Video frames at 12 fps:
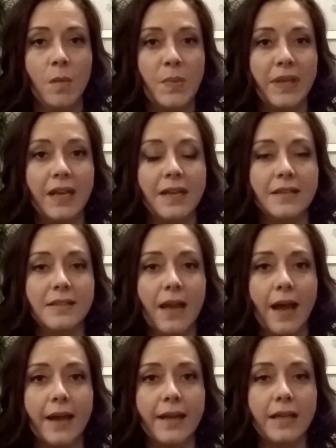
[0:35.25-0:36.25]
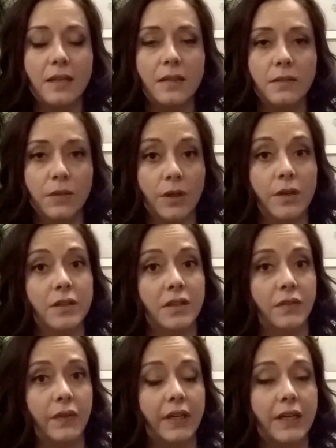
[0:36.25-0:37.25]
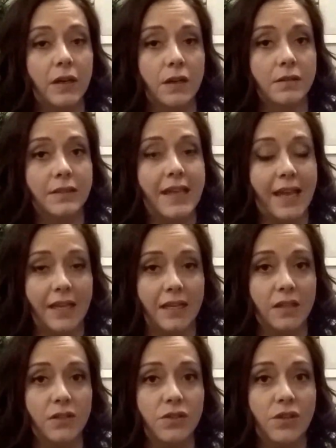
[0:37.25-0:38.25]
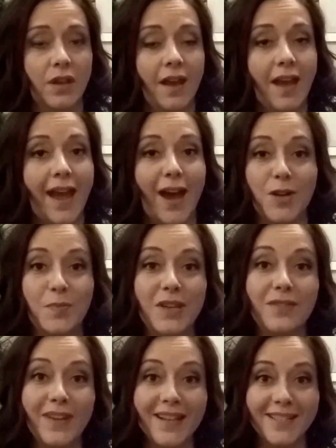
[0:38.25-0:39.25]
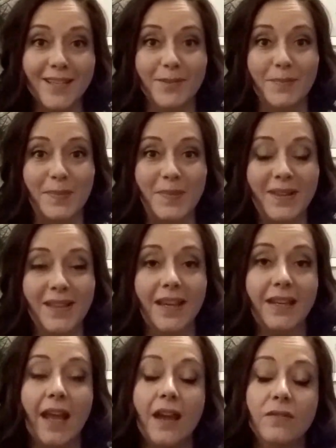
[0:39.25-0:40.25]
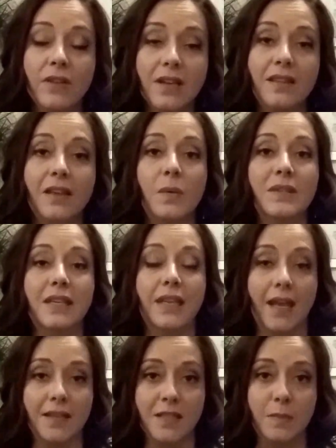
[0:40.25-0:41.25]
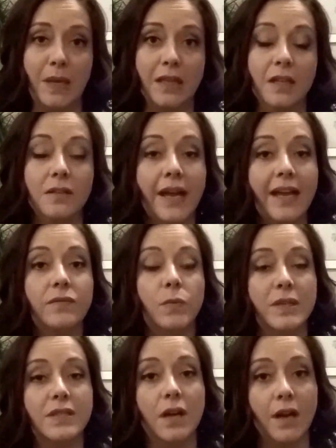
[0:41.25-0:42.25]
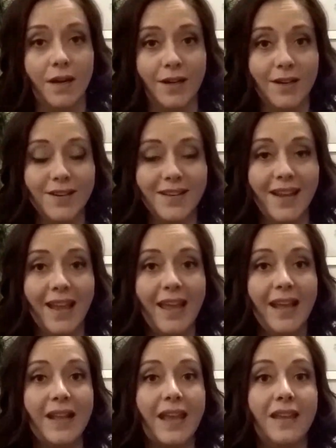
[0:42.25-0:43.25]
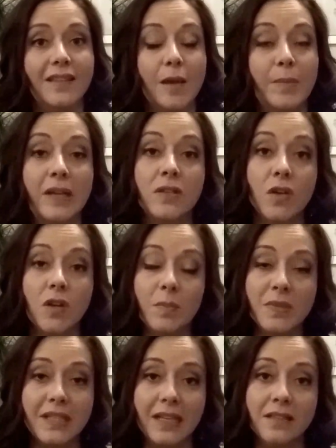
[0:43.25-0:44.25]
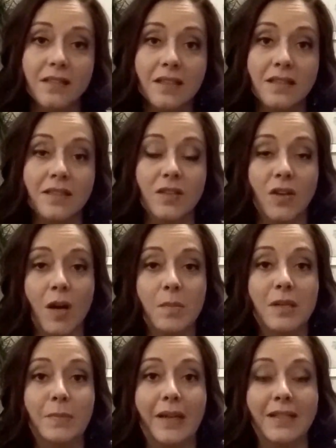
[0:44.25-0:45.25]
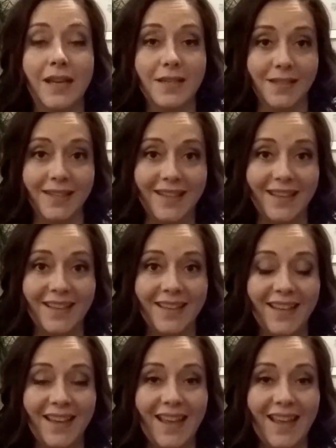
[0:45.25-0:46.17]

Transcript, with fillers: because I learned at a very early age how to be a victim, that everything was against me, that life was hard, and that my circumstances determined my destiny.